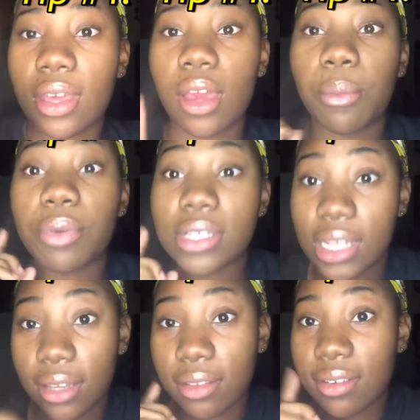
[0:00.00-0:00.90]

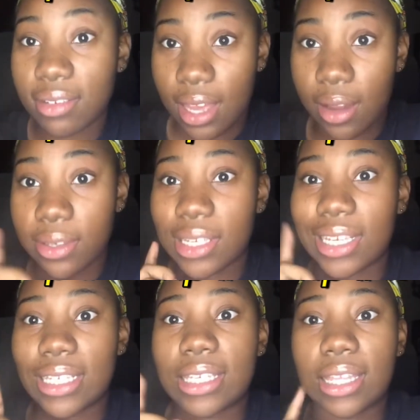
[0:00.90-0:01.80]
Protective styles is
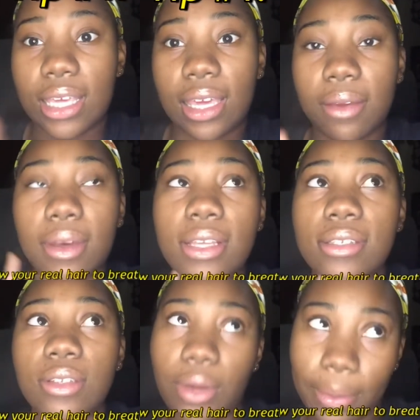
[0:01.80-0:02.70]
the key, because
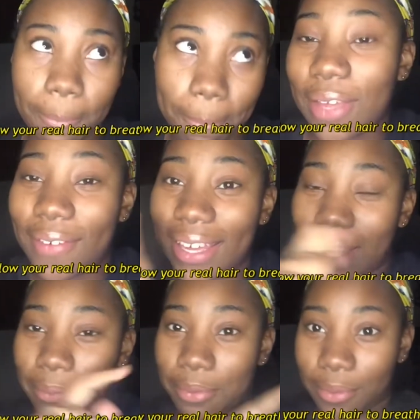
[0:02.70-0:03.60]
okay, if I
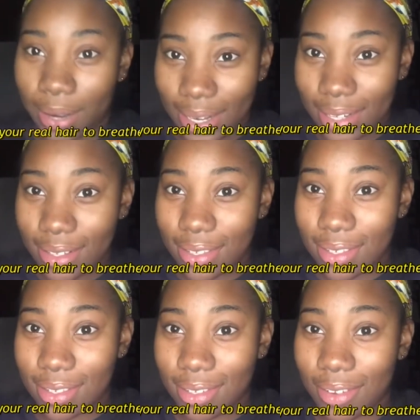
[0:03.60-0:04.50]
get braids
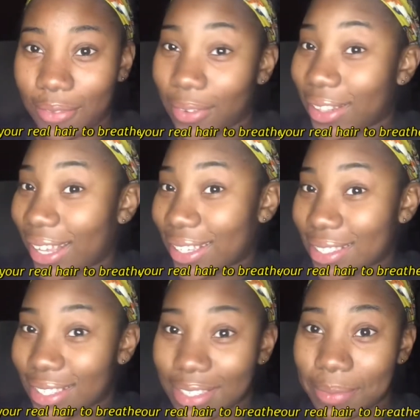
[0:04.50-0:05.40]
for like
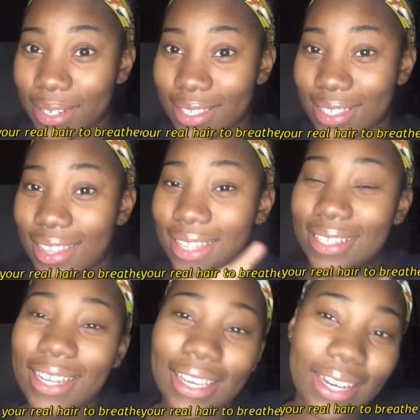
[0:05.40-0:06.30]
6 months, then
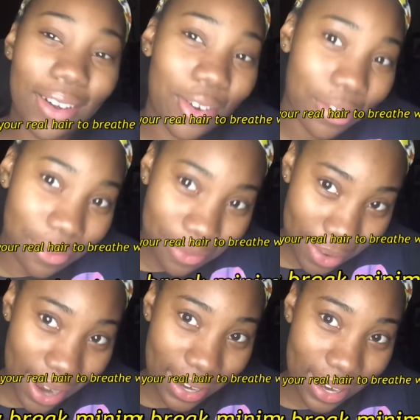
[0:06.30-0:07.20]
take it out on
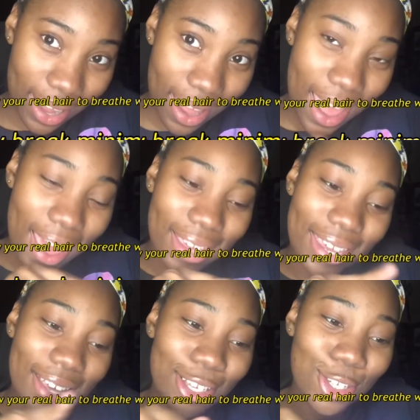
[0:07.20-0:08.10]
Friday, get a
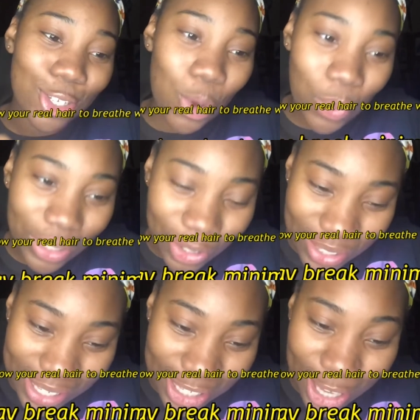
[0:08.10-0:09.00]
sew-in on
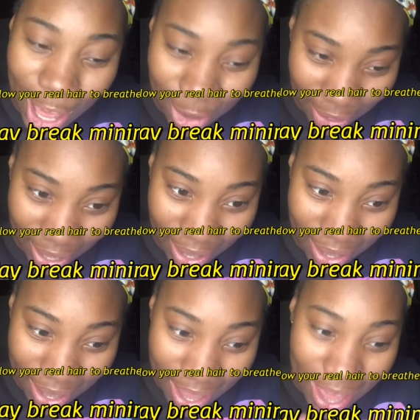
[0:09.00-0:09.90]
Saturday,
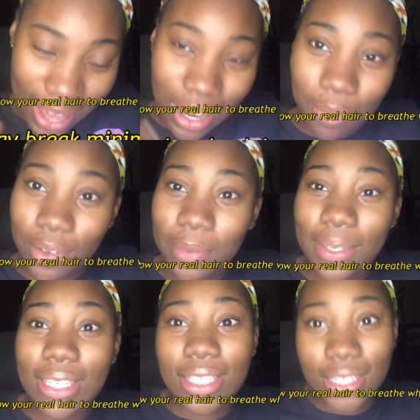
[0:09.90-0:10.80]
and I'm gonna be
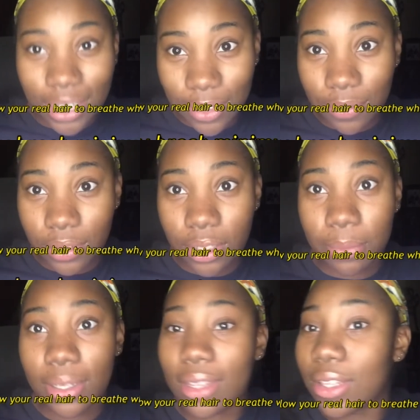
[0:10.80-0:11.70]
stunting for another
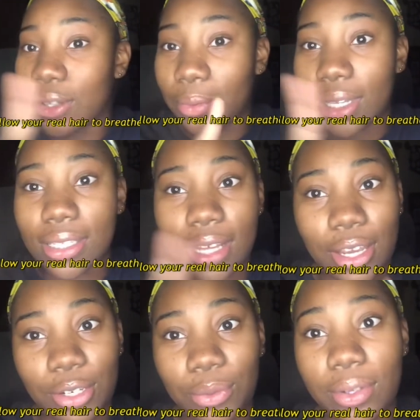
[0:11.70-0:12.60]
month. No, that's not how you
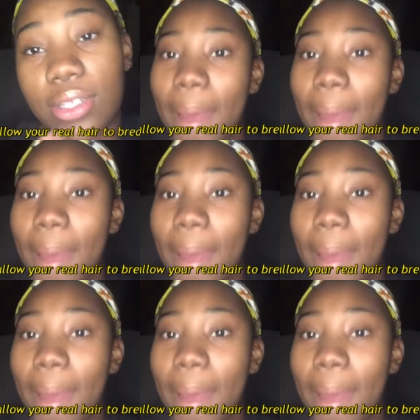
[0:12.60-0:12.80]
do it.